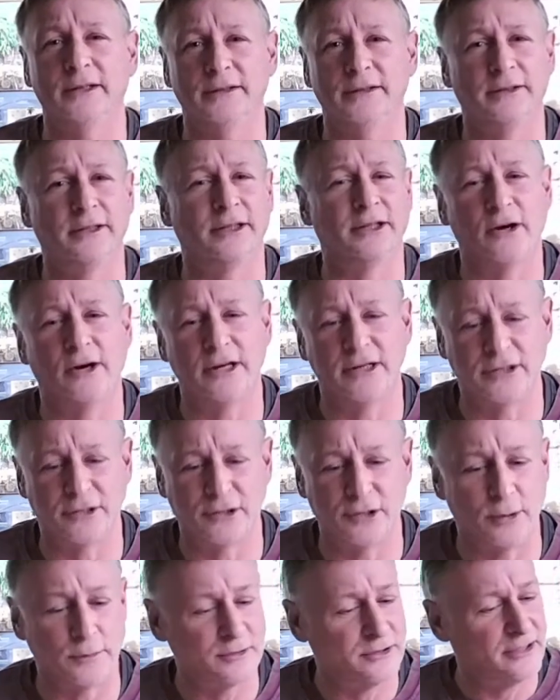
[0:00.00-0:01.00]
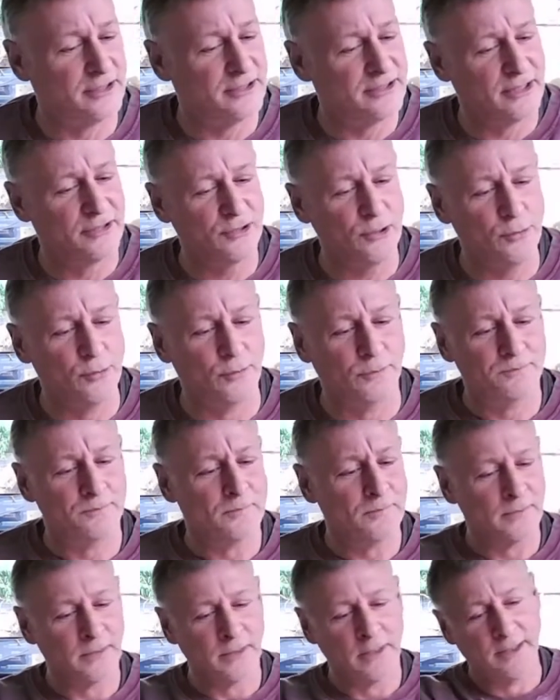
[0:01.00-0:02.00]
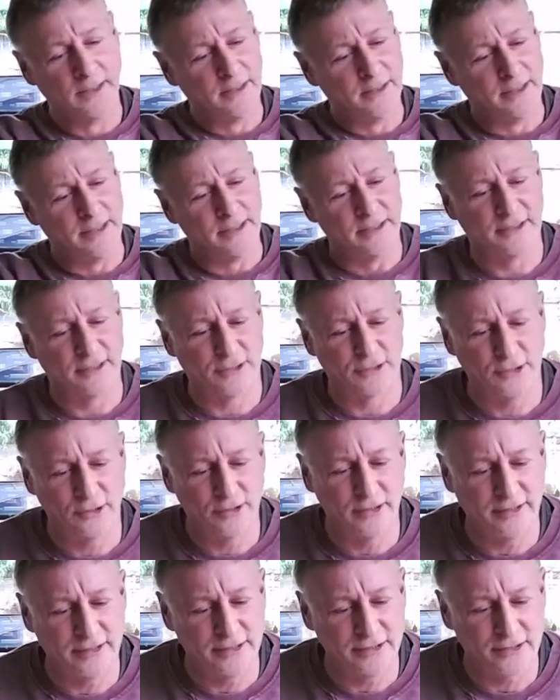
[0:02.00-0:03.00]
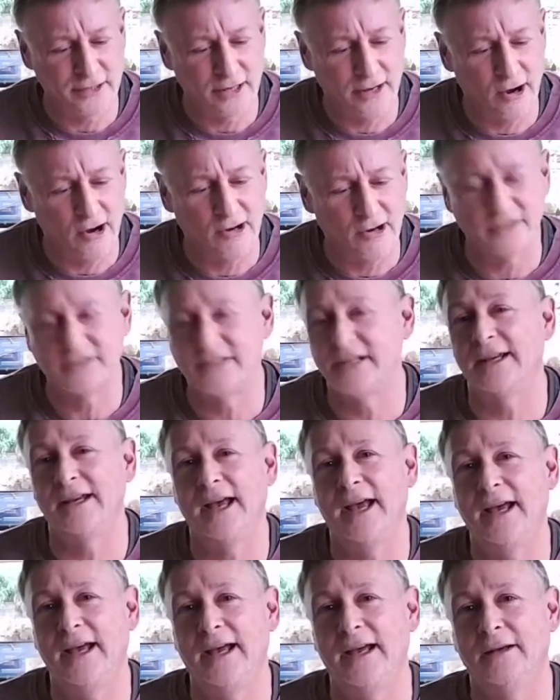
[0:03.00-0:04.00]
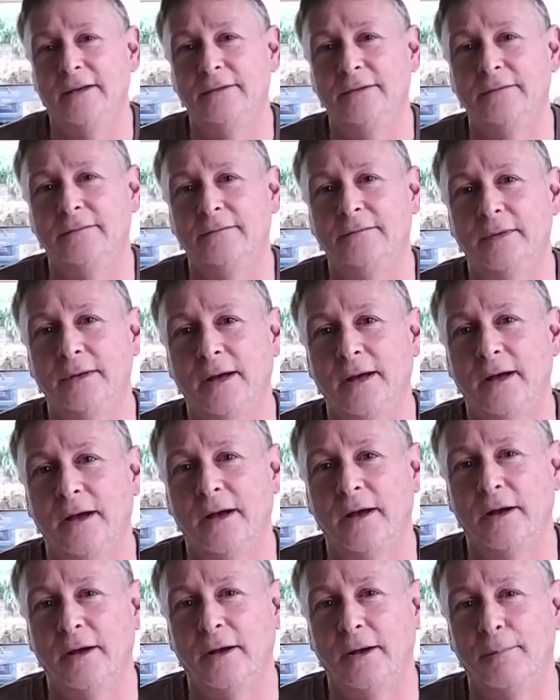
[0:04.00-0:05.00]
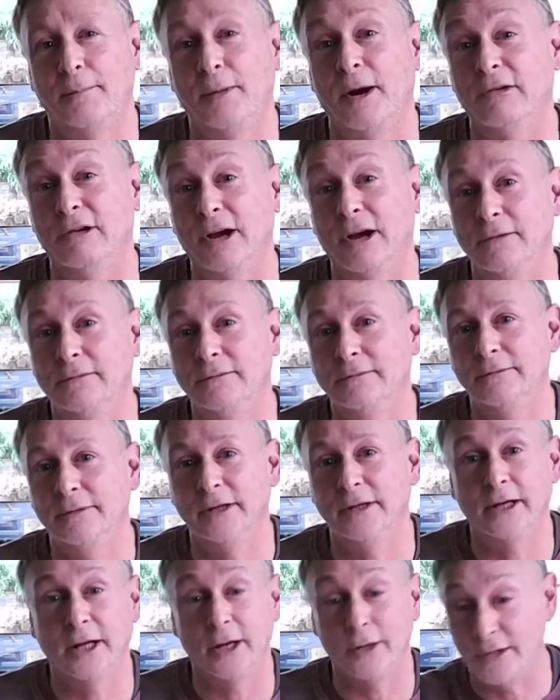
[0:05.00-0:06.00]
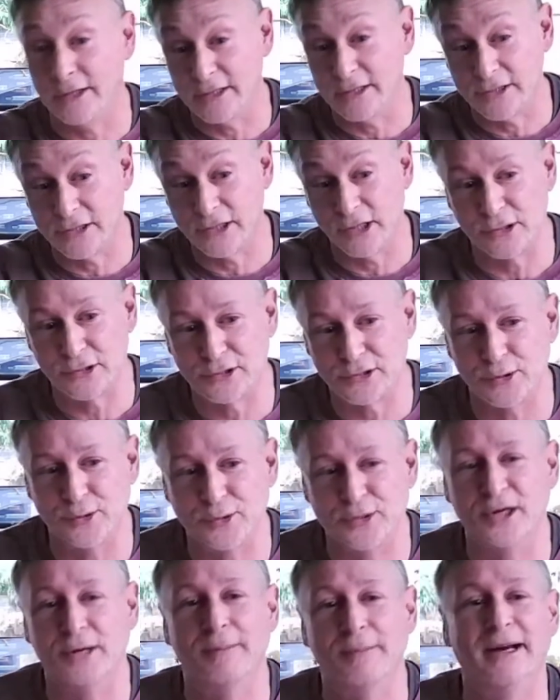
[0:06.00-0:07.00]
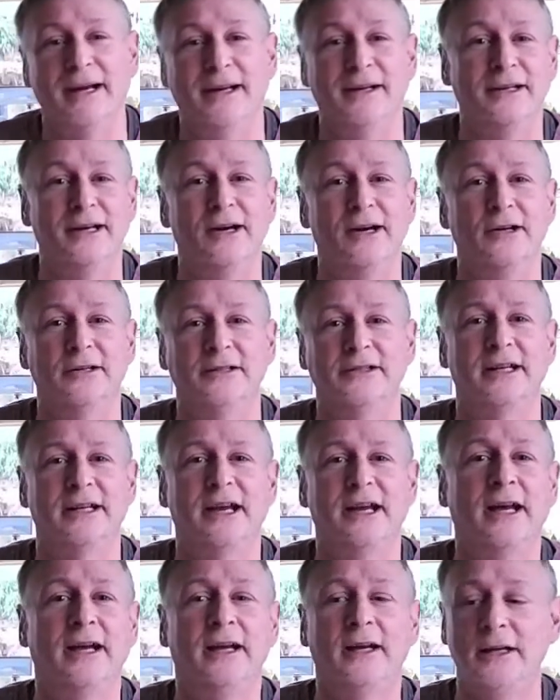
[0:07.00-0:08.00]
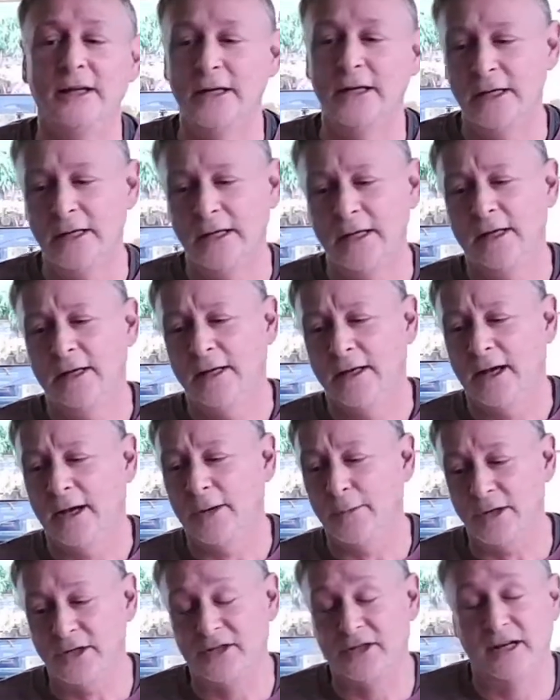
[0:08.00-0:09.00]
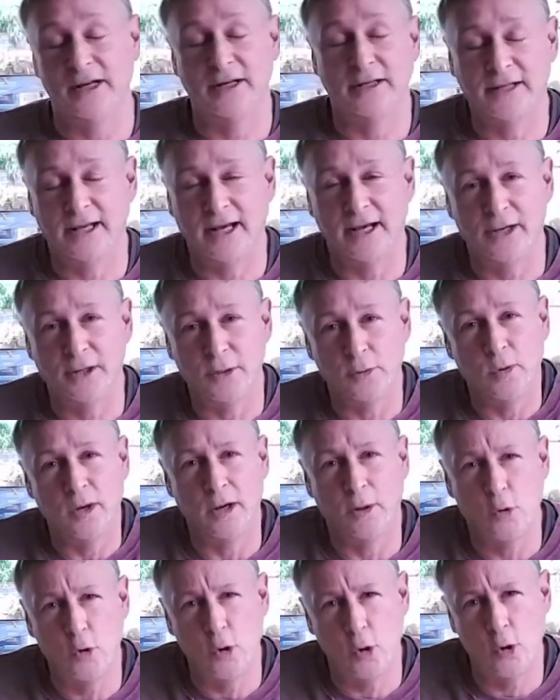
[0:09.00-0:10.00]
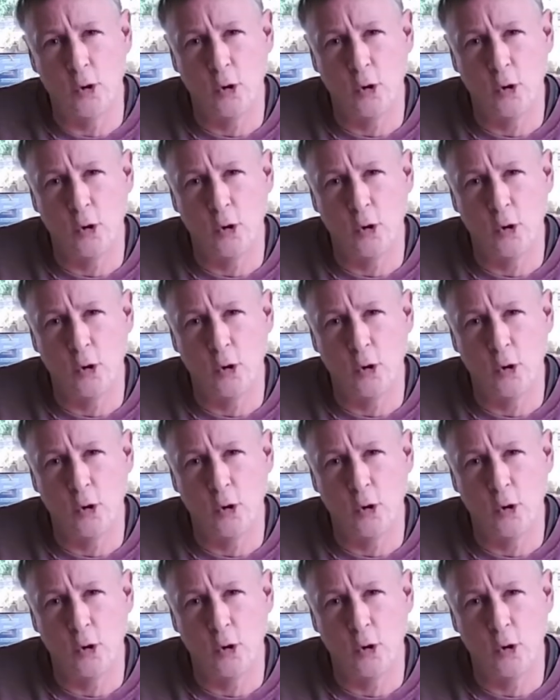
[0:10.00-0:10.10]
it, and the guide stops, and he says, look at this Arctic hare burrow. you know, and he starts talking about the Arctic hare, and we're sitting down and we're,